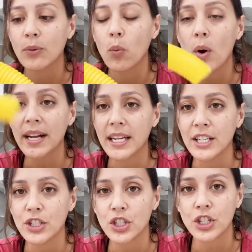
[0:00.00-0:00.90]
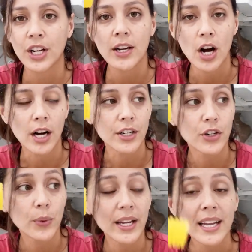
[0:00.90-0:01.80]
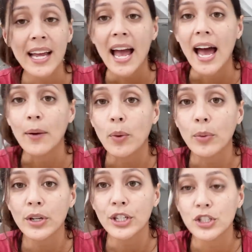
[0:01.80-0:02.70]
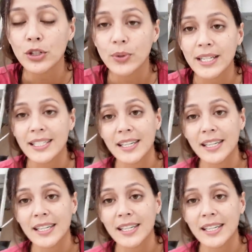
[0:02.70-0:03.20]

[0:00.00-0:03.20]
1-inch conduit, and what we're going to do is,